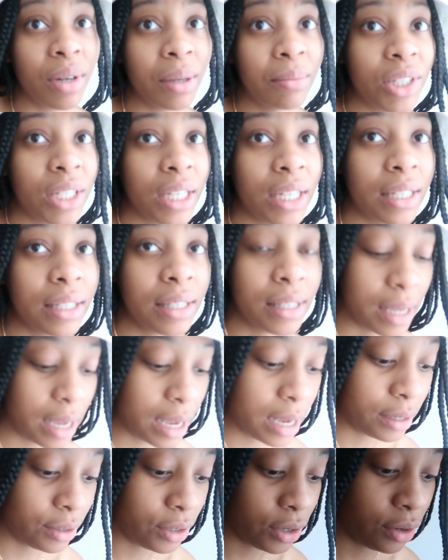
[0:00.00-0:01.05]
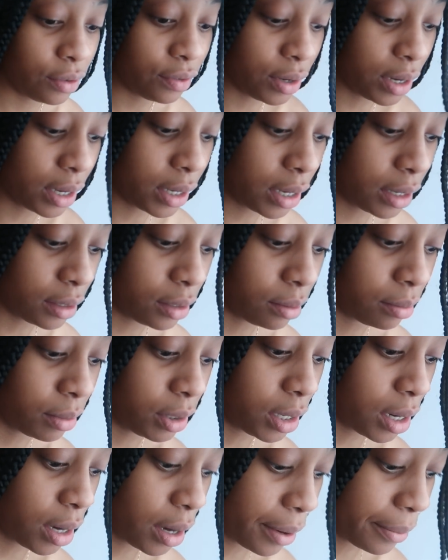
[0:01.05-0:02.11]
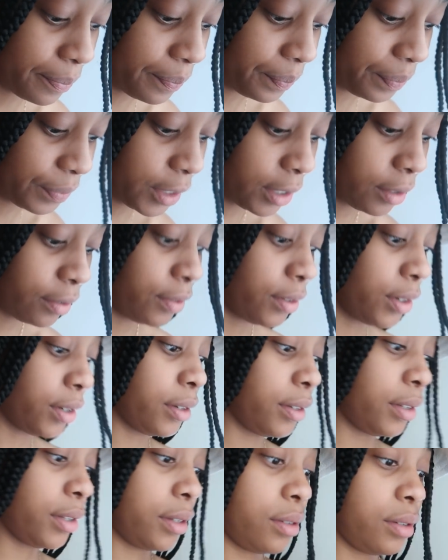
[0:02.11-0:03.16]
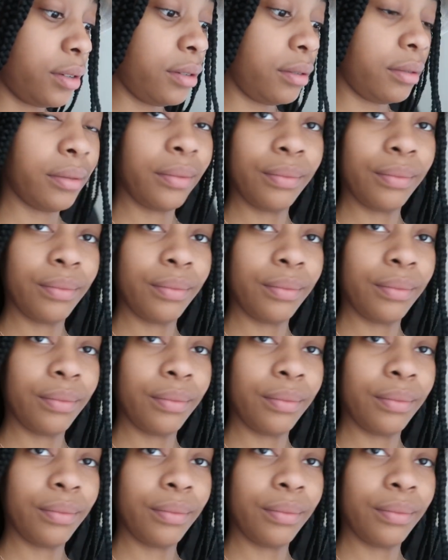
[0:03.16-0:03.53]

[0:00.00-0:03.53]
mom jeans, and hopefully I get some today. If not, then